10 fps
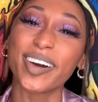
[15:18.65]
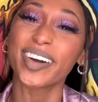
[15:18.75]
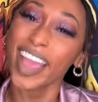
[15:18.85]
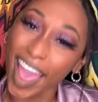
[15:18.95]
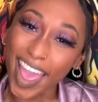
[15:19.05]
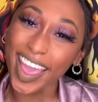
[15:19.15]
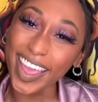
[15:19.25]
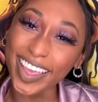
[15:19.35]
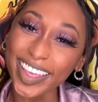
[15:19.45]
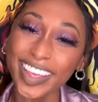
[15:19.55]

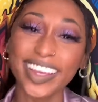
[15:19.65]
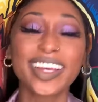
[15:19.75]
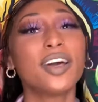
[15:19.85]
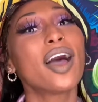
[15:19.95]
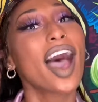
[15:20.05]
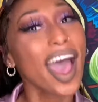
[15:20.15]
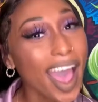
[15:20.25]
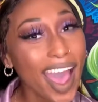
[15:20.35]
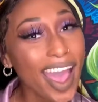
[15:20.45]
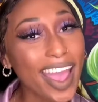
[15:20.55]
Okay.
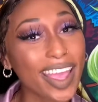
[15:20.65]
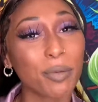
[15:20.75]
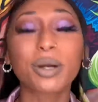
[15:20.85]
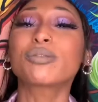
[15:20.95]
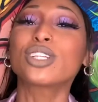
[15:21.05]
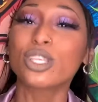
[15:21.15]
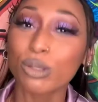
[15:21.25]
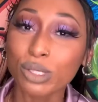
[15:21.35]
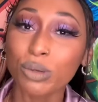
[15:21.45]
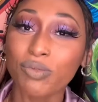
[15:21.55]
Hi, welcome to the
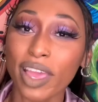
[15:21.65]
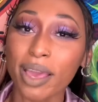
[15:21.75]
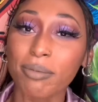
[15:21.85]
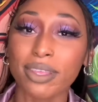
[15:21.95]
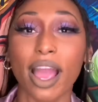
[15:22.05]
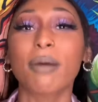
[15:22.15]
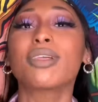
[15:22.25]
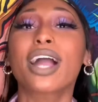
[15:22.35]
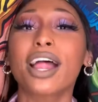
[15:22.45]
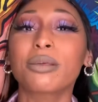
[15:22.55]
YouTube family.
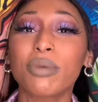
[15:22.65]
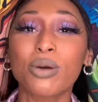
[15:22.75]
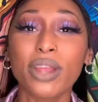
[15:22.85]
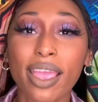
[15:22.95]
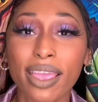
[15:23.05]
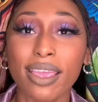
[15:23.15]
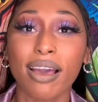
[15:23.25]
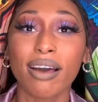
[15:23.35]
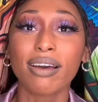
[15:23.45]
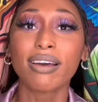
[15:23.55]
I'm Goddie
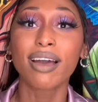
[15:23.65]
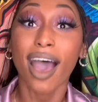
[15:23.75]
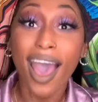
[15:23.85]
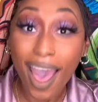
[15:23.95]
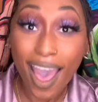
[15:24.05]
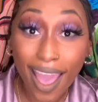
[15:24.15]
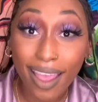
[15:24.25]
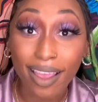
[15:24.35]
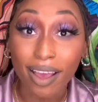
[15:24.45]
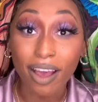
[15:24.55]
Beauty.
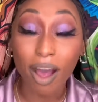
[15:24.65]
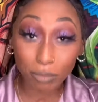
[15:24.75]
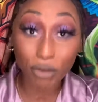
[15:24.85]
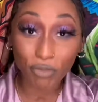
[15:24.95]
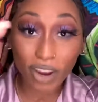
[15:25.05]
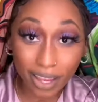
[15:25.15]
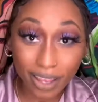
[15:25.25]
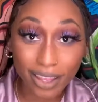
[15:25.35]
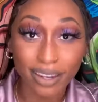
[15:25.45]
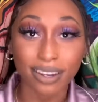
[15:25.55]
Hi, I'm your
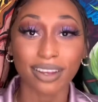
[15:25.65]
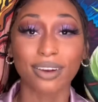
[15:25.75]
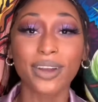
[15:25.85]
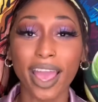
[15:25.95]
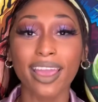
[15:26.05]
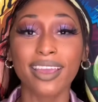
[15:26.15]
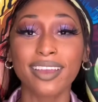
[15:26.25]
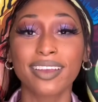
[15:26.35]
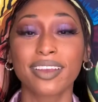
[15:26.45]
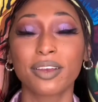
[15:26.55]
friend.
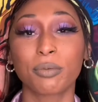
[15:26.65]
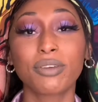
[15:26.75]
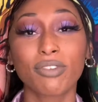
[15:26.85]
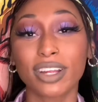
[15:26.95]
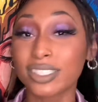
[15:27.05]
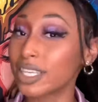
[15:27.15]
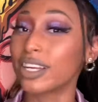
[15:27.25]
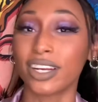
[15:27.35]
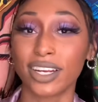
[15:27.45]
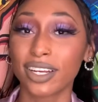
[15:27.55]
Okay, we friends
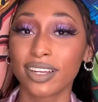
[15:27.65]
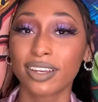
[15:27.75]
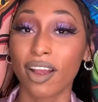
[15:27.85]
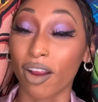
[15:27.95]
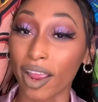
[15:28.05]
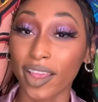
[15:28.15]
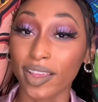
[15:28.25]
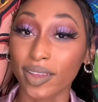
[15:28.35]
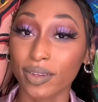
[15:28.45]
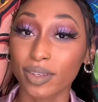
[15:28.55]
here. All
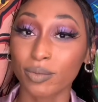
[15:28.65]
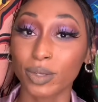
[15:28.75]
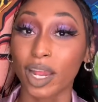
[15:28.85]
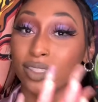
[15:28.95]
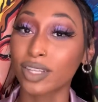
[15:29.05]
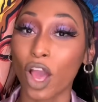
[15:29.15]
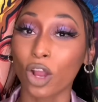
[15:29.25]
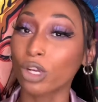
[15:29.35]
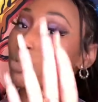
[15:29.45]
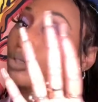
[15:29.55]
right, we're not
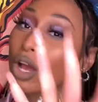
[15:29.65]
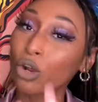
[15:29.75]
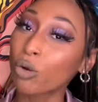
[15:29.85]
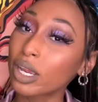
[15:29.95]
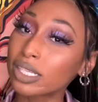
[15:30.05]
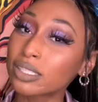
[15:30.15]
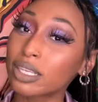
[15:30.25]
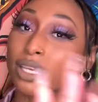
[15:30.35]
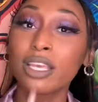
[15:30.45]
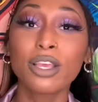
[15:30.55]
stalkers. We're not
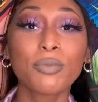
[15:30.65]
crazy.